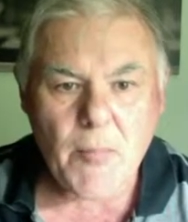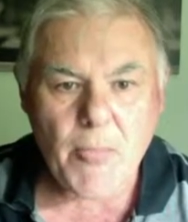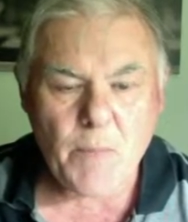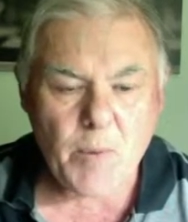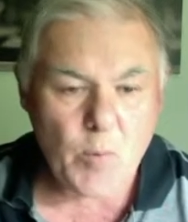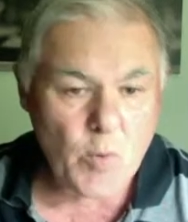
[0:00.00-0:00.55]

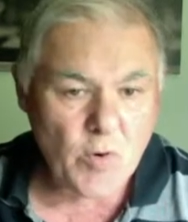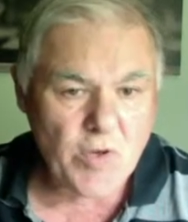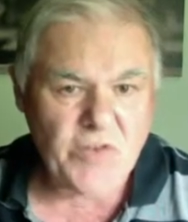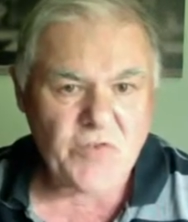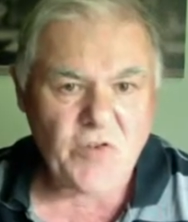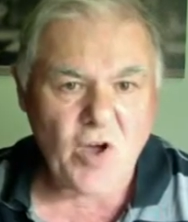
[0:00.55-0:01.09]
But we're on
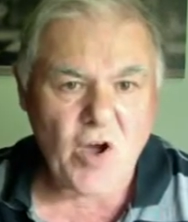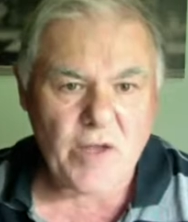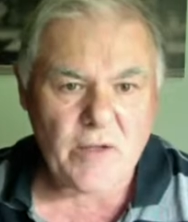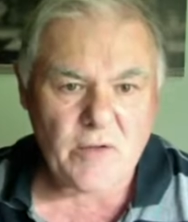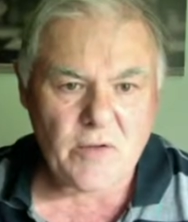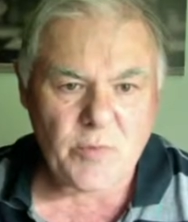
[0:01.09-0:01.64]
his knight,
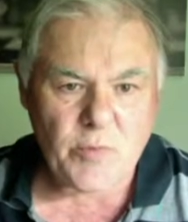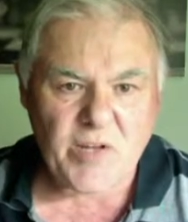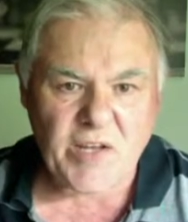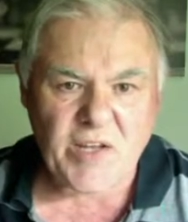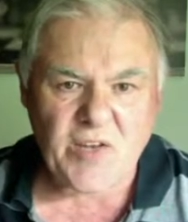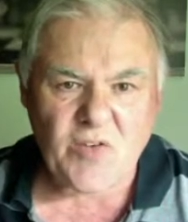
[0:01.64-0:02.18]
so we take
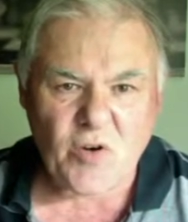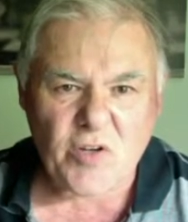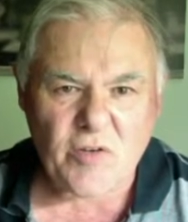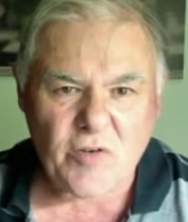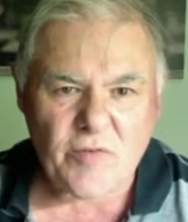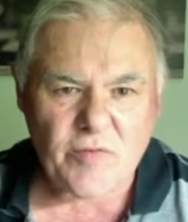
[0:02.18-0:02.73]
his knight
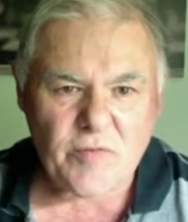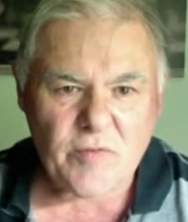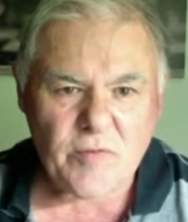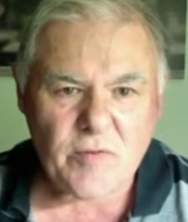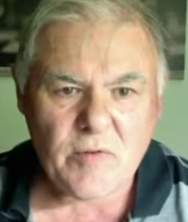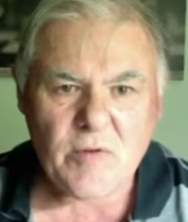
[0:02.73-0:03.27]
off.
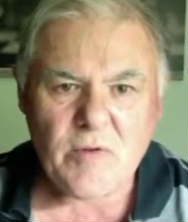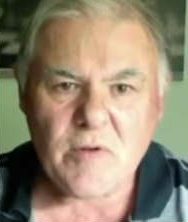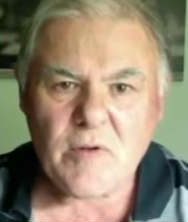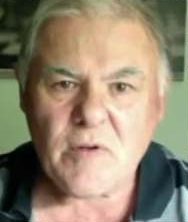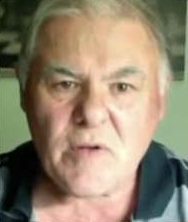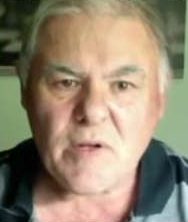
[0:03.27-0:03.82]

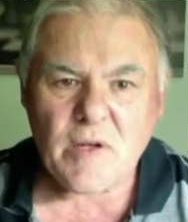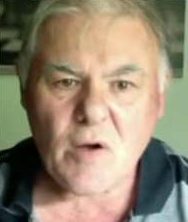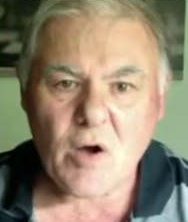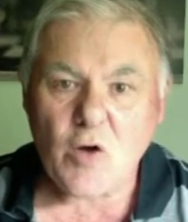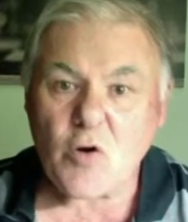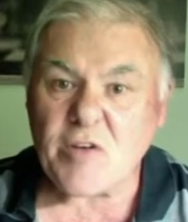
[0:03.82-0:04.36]
I
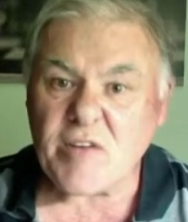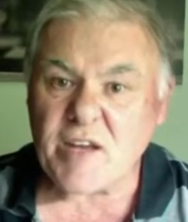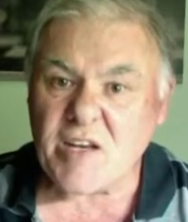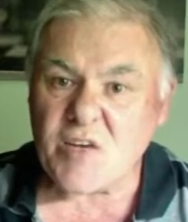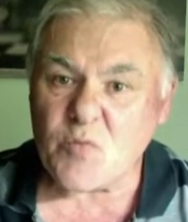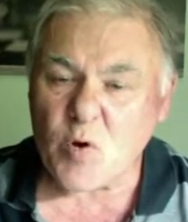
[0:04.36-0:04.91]
could have taken
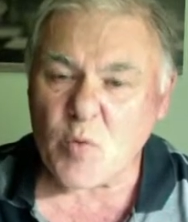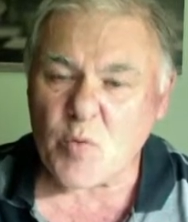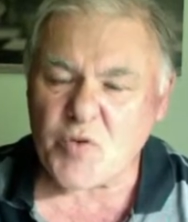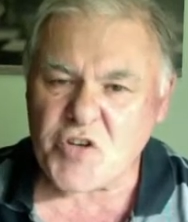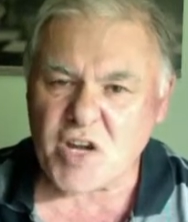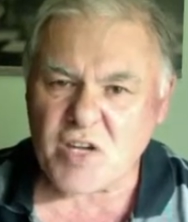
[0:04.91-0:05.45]
his rook with
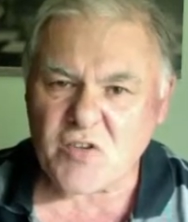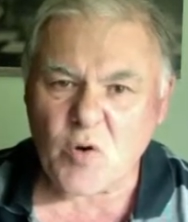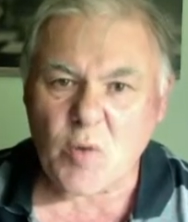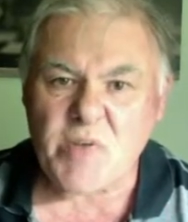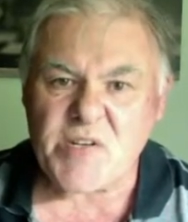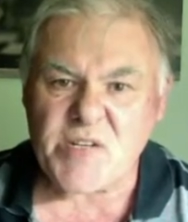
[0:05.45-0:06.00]
check too, I
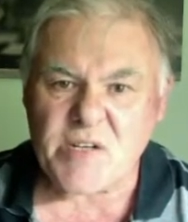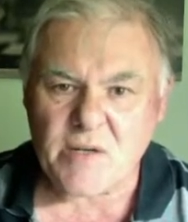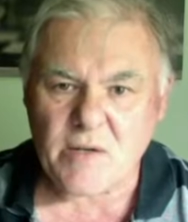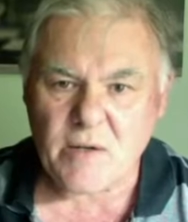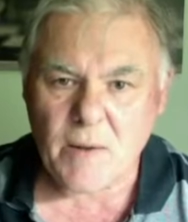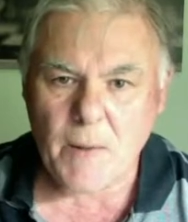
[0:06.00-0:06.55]
missed it.
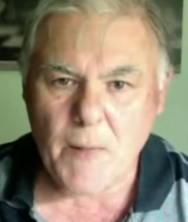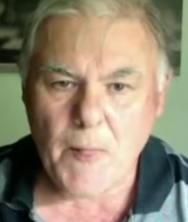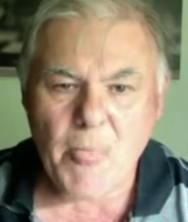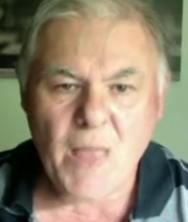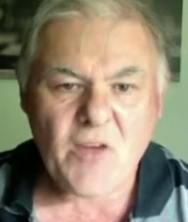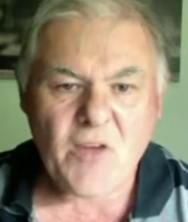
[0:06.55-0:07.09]

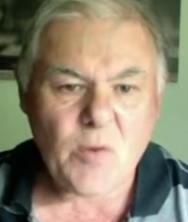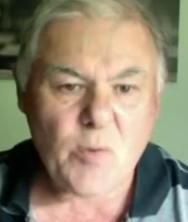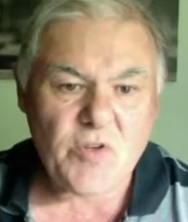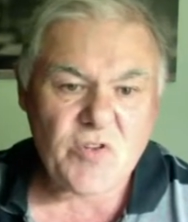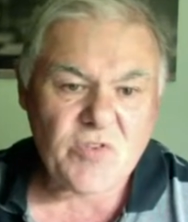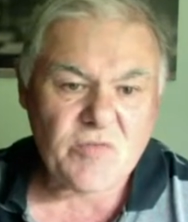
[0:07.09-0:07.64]
So we
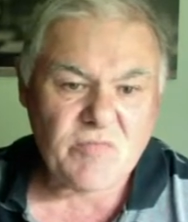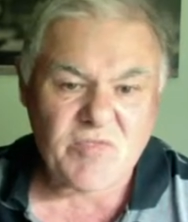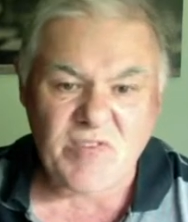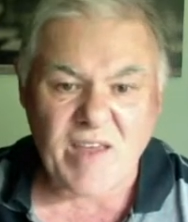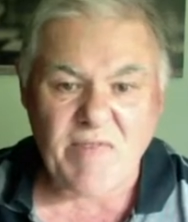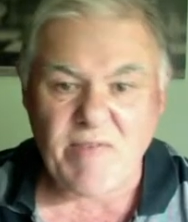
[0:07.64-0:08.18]
just
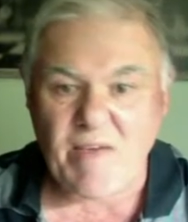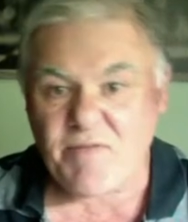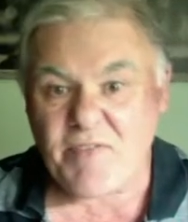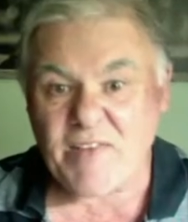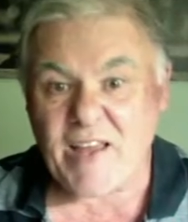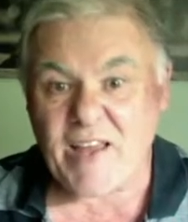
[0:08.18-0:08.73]
save that for
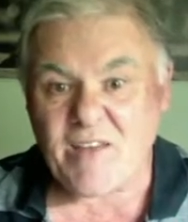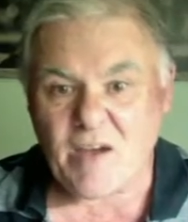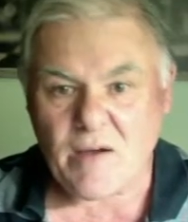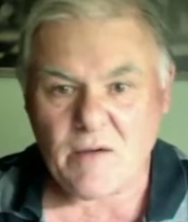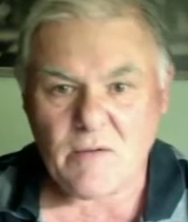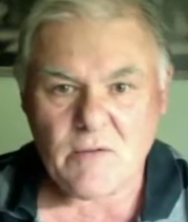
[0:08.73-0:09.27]
later.
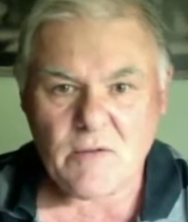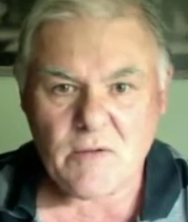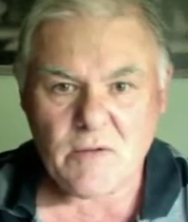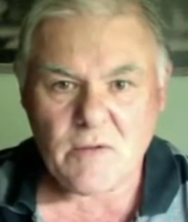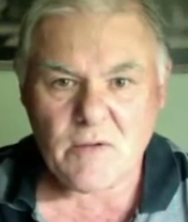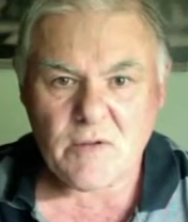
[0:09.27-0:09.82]

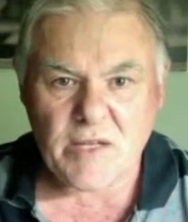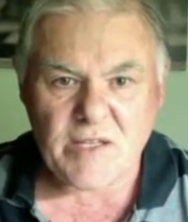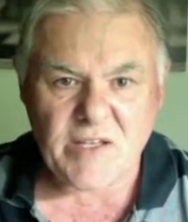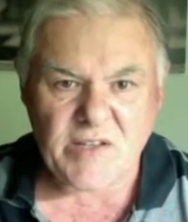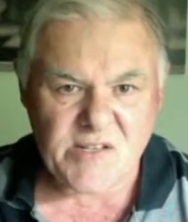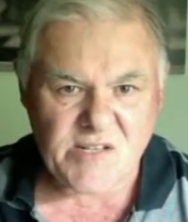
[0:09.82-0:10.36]
He
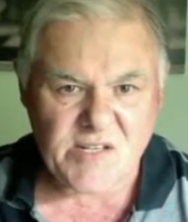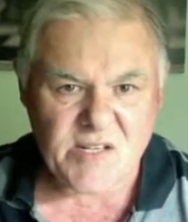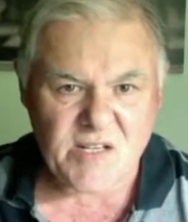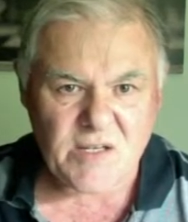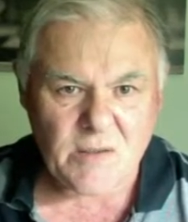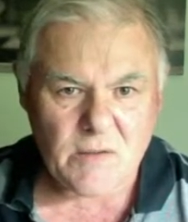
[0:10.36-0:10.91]
doesn't see
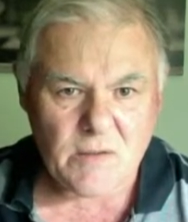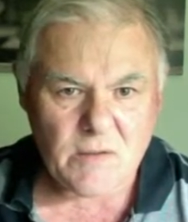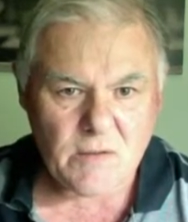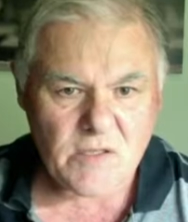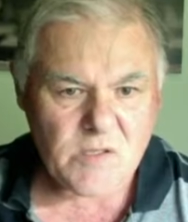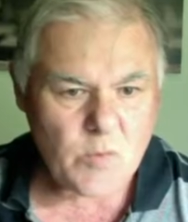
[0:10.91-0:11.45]
it.
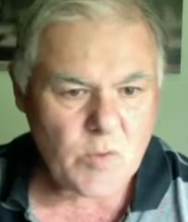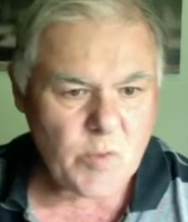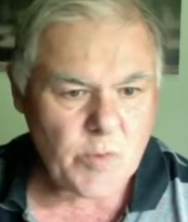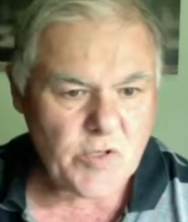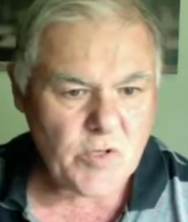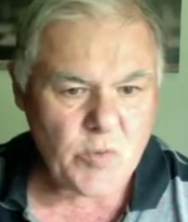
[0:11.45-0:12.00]
So what
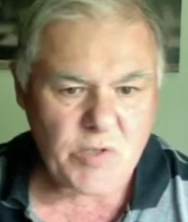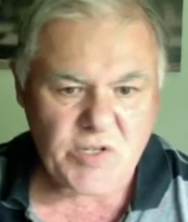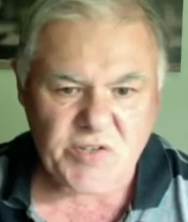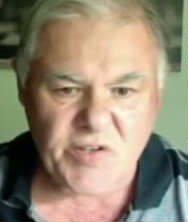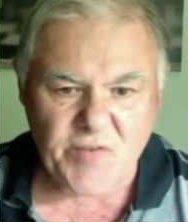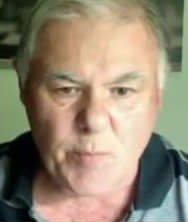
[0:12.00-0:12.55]
do? We
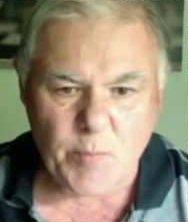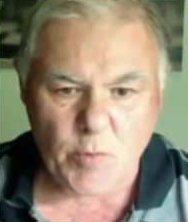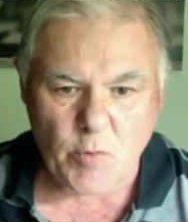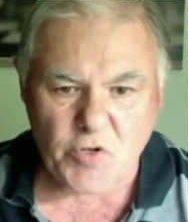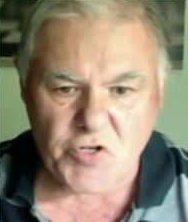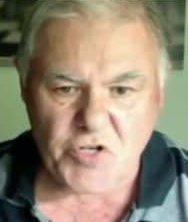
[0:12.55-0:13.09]
just give him a
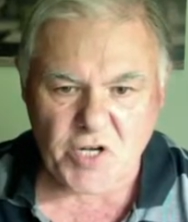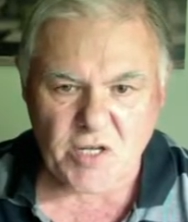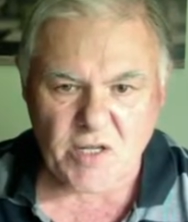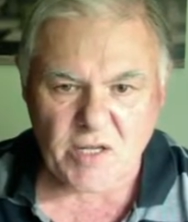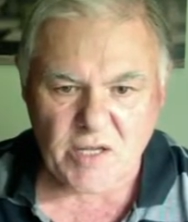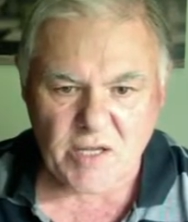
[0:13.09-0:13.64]
rook check.
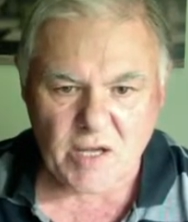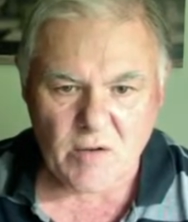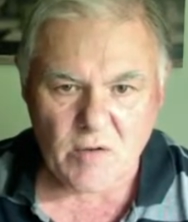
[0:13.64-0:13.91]
There you go.